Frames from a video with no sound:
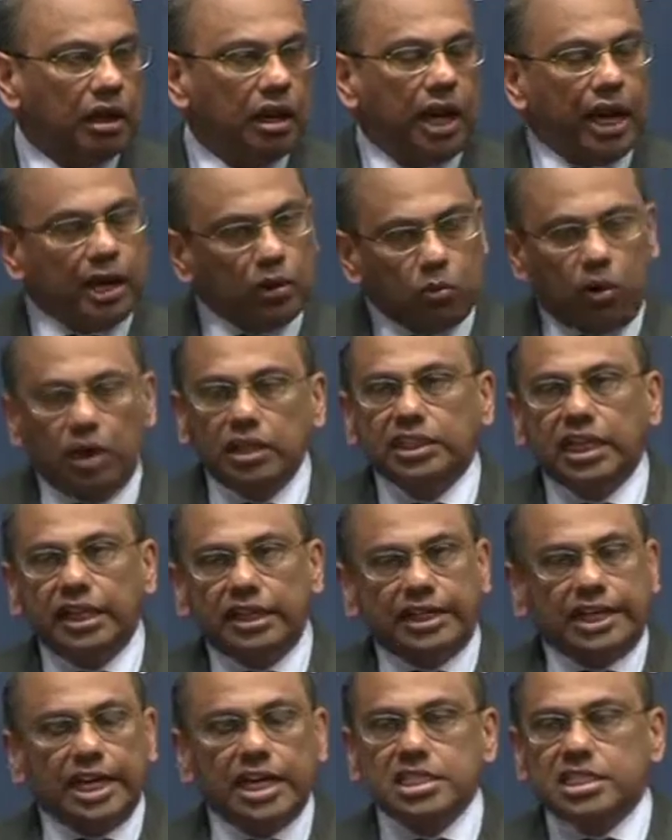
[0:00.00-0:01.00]
And what that
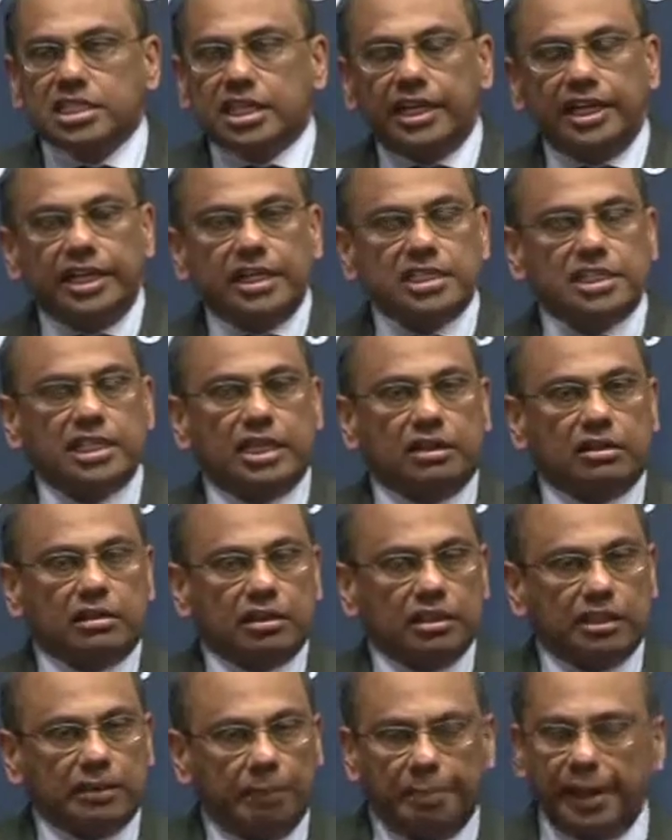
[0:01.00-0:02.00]
does is that
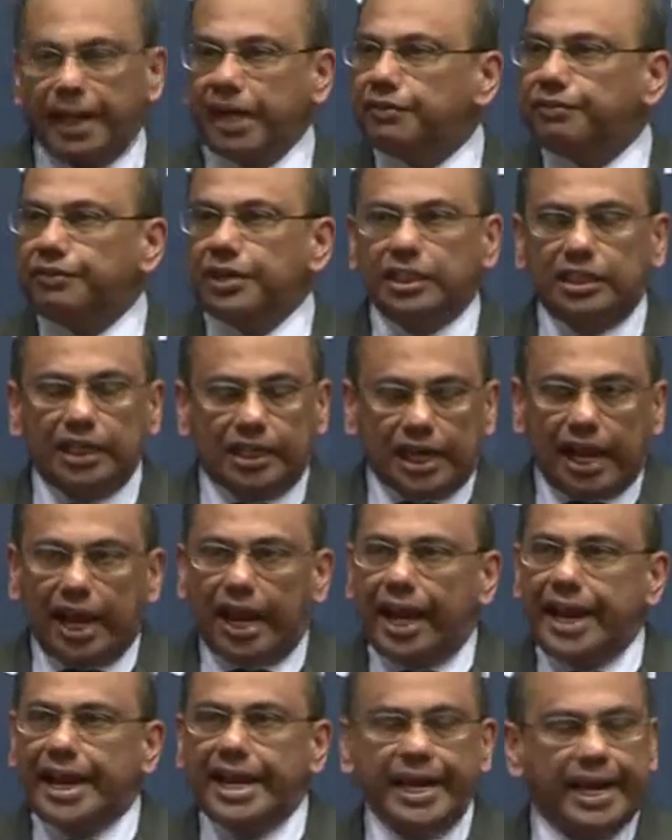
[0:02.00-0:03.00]
the benefit that
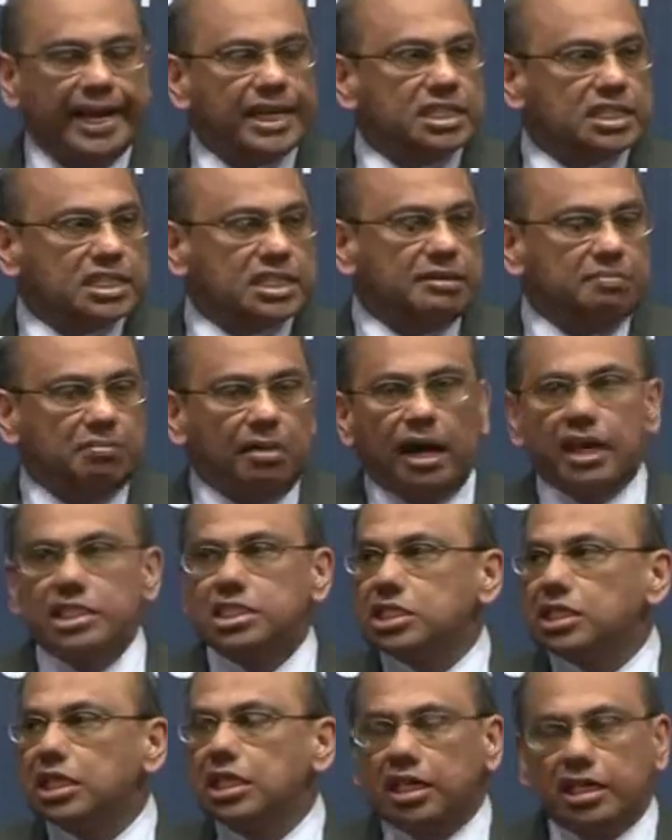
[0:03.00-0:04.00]
I, as the
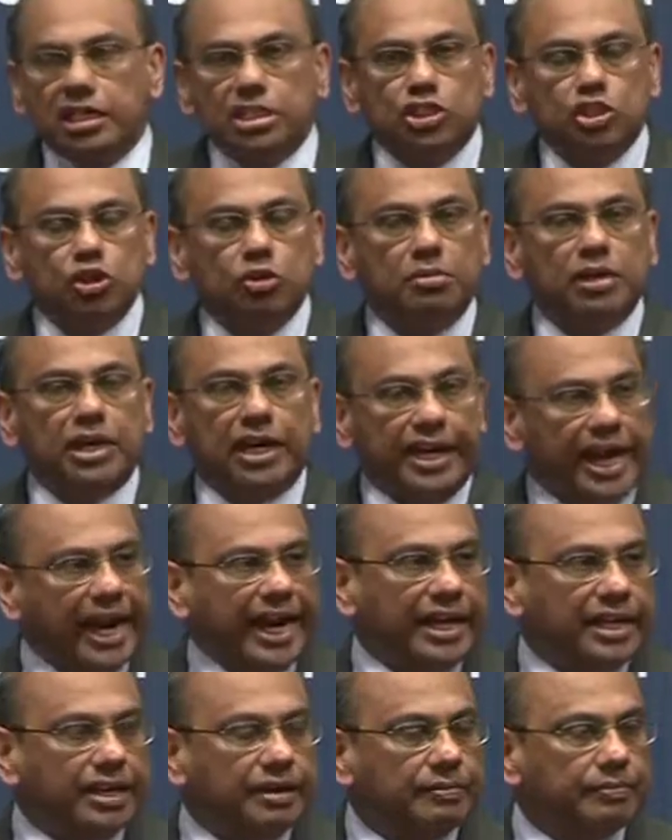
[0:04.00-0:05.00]
marginal consumer,
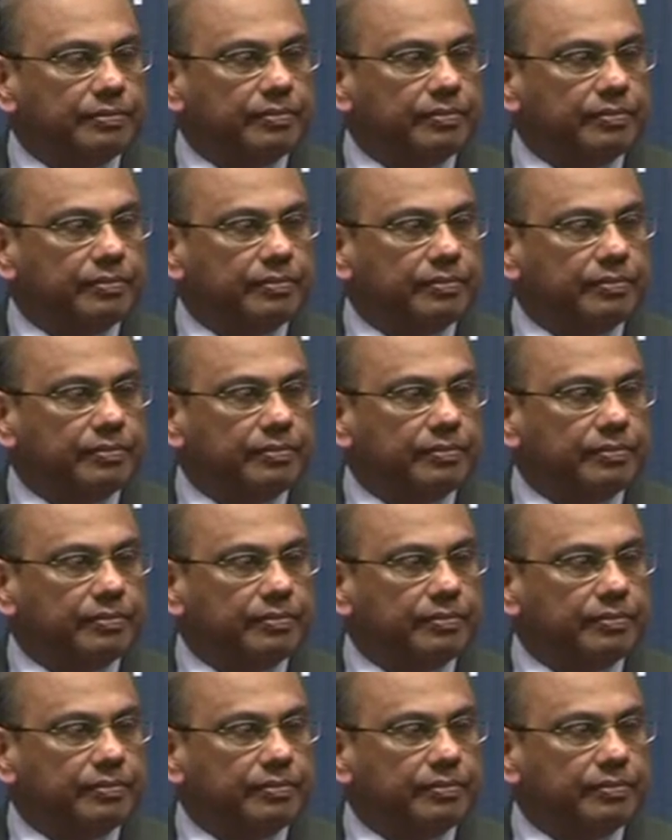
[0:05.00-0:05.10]
get